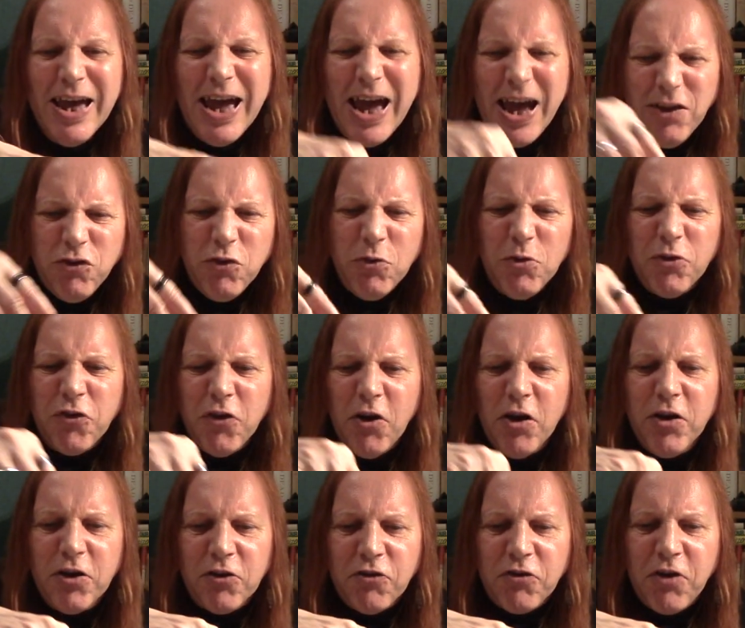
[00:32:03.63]
And to a
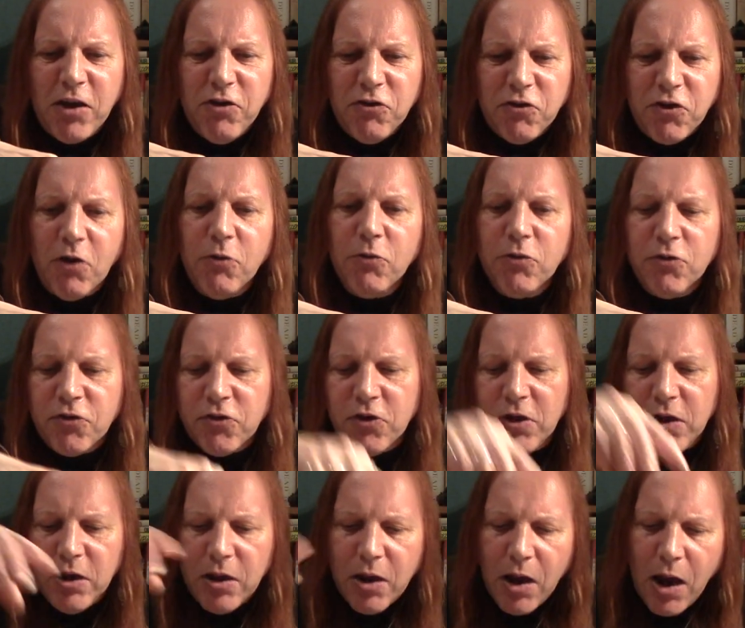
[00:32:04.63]
certain extent, so was
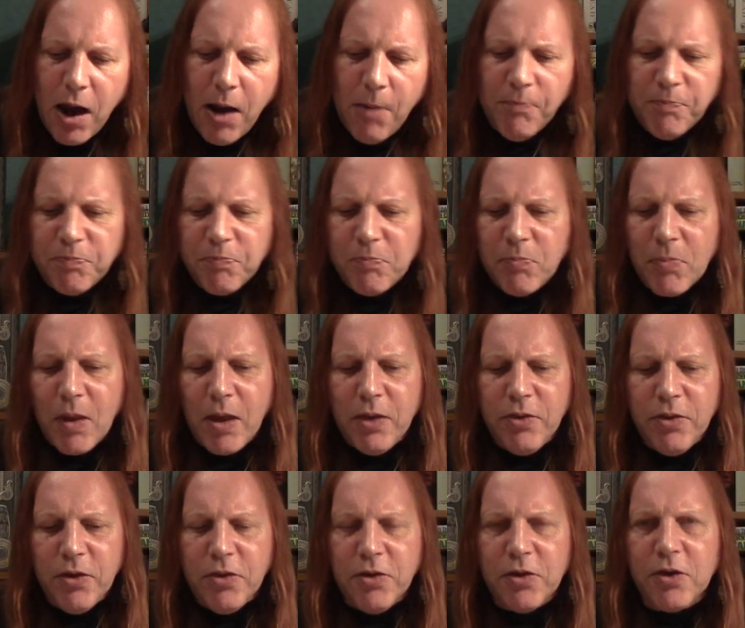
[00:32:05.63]
the um,
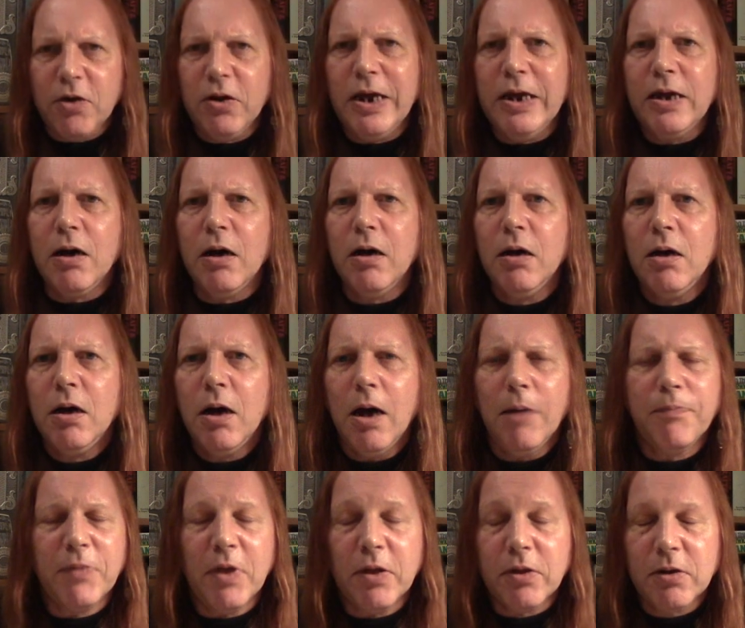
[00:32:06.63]
the, the Caol Ila,
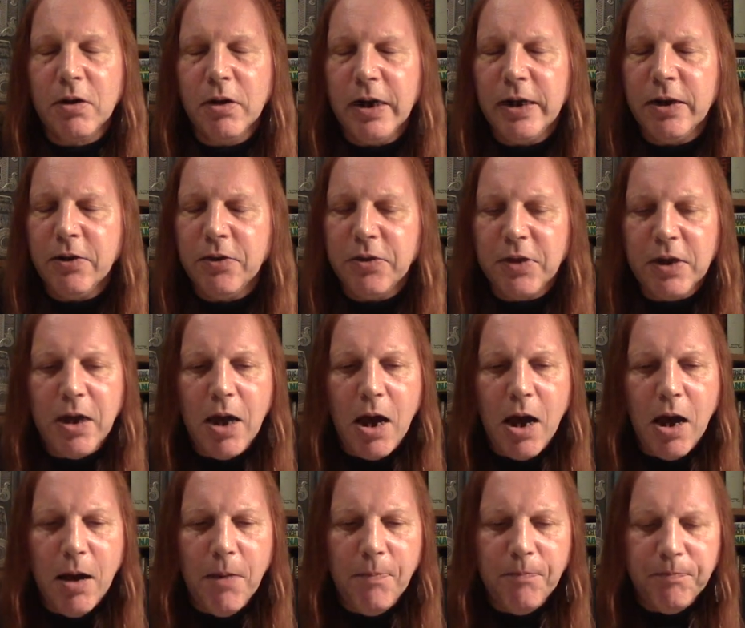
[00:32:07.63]
um, the Caol Ila, the
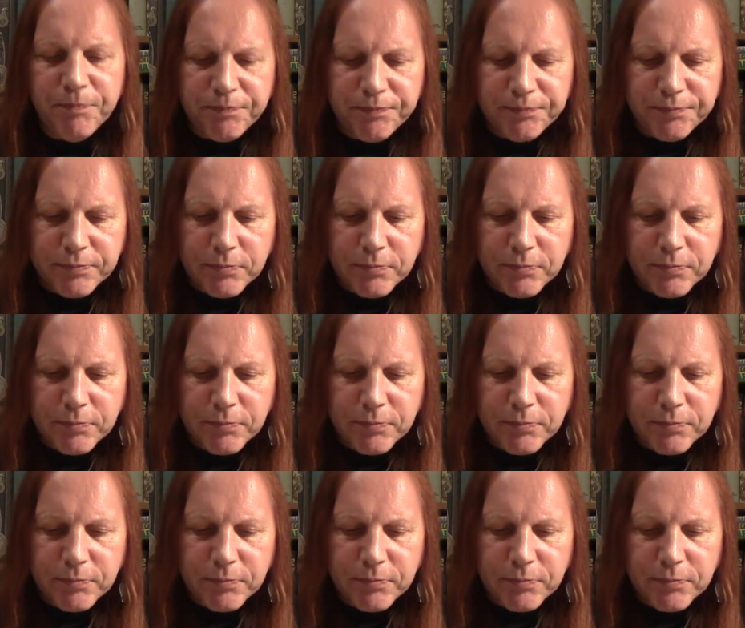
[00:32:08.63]
um,